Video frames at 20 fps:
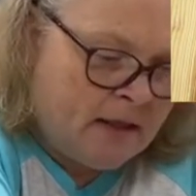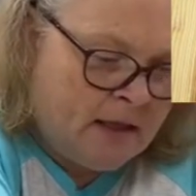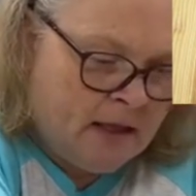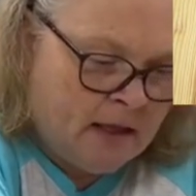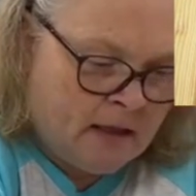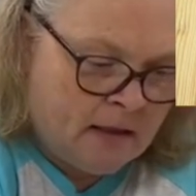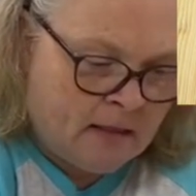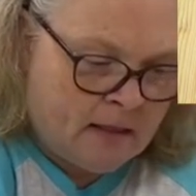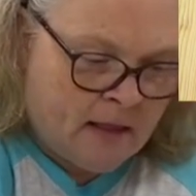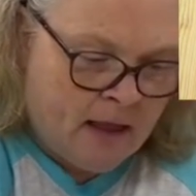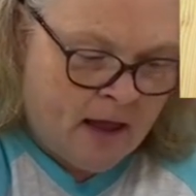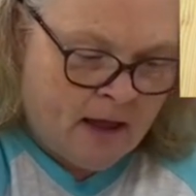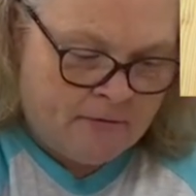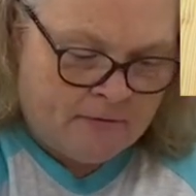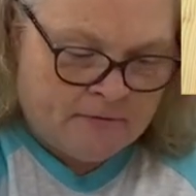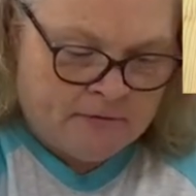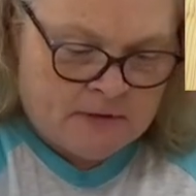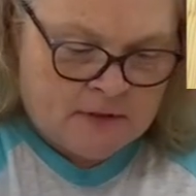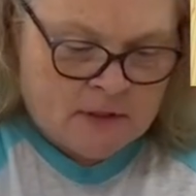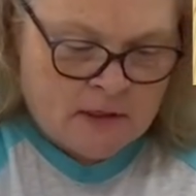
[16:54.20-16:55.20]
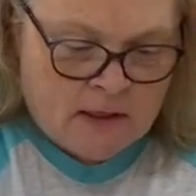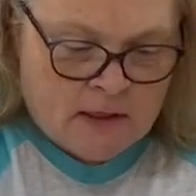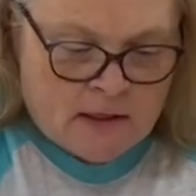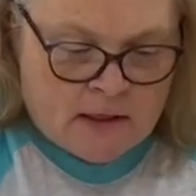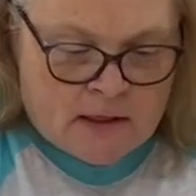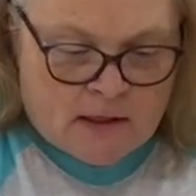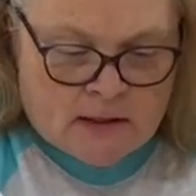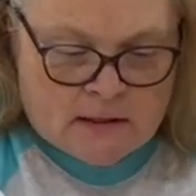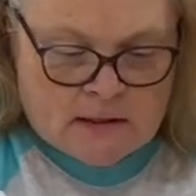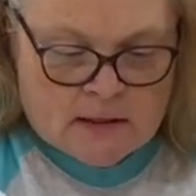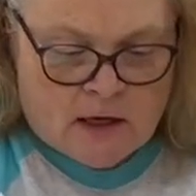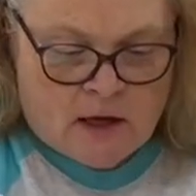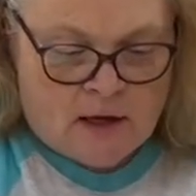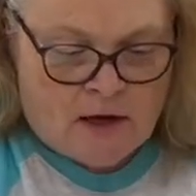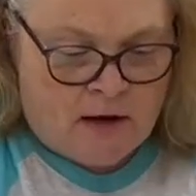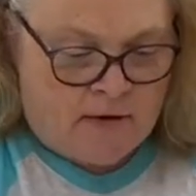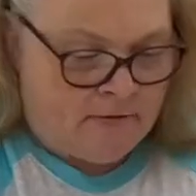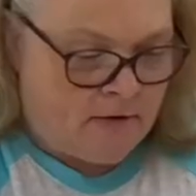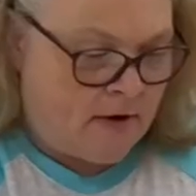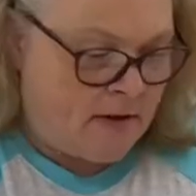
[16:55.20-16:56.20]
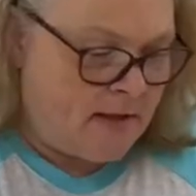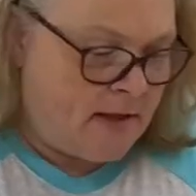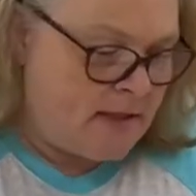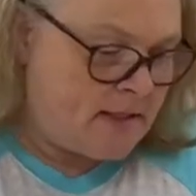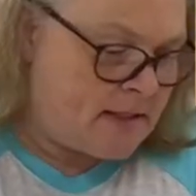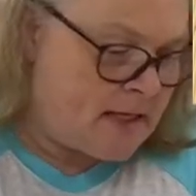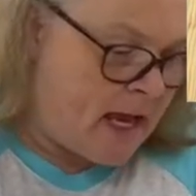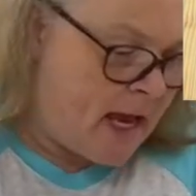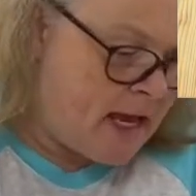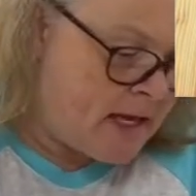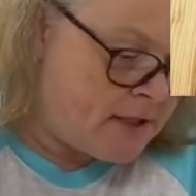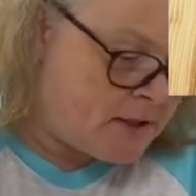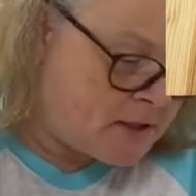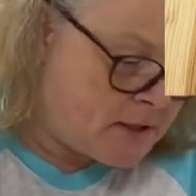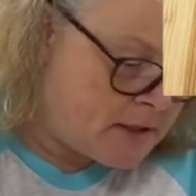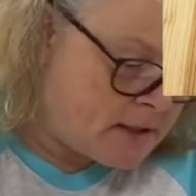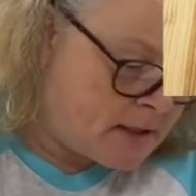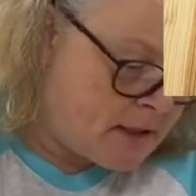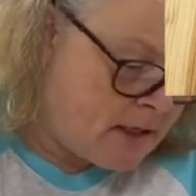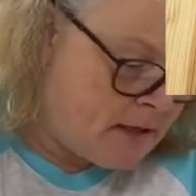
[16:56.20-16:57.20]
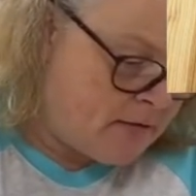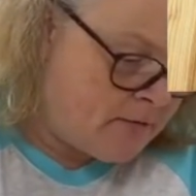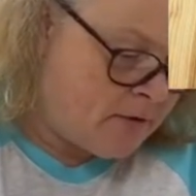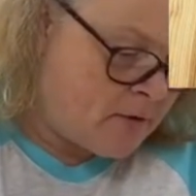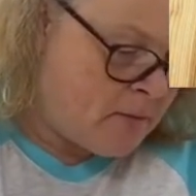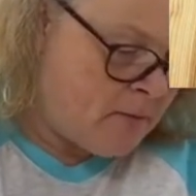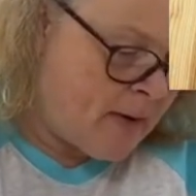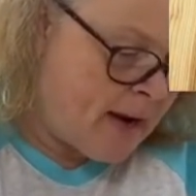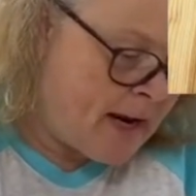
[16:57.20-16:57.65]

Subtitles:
anything left to cut off on these edges.